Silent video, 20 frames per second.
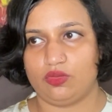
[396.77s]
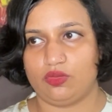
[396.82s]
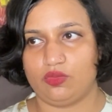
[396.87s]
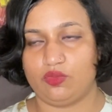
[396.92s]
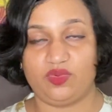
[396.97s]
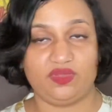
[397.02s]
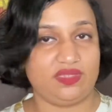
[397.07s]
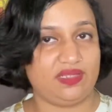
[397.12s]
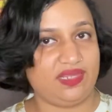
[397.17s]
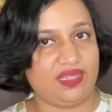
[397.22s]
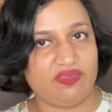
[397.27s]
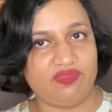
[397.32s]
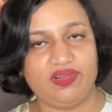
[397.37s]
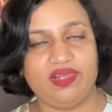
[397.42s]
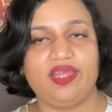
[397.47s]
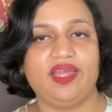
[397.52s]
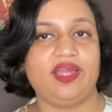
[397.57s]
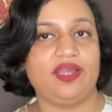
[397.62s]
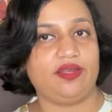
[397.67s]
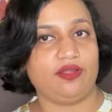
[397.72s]
with a level
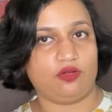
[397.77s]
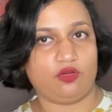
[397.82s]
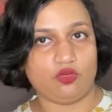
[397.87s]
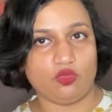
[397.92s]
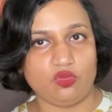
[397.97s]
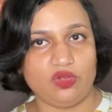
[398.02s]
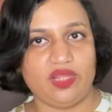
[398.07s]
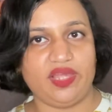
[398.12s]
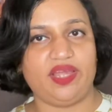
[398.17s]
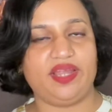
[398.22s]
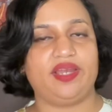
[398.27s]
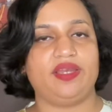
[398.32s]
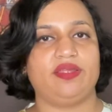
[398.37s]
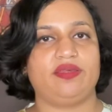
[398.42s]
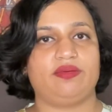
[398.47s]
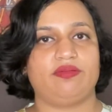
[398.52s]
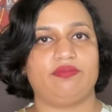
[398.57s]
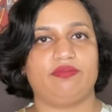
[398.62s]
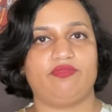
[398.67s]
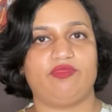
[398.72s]
head, a cool head,
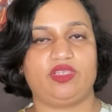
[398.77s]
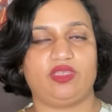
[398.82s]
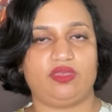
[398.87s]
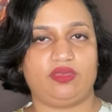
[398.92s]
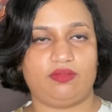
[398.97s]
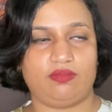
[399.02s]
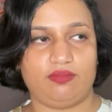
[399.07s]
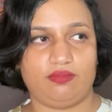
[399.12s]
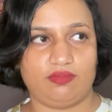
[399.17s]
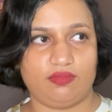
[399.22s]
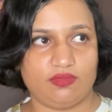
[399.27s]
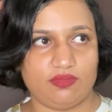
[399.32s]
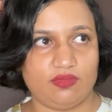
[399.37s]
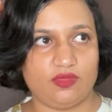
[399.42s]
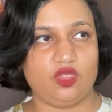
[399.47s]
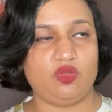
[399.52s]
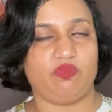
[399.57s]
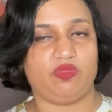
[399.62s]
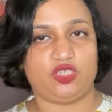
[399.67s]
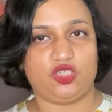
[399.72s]

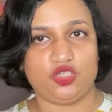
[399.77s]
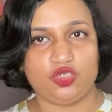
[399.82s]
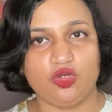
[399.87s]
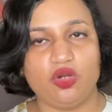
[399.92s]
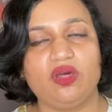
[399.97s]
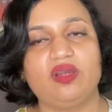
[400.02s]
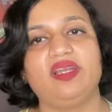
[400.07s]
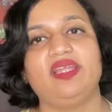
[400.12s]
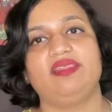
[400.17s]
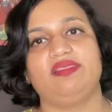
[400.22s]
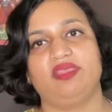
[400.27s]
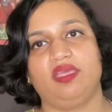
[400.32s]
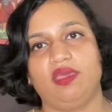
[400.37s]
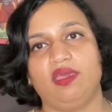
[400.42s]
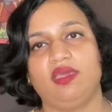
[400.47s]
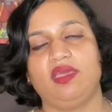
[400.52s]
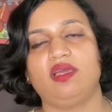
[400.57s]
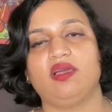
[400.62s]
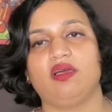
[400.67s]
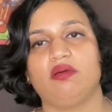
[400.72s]
maturely think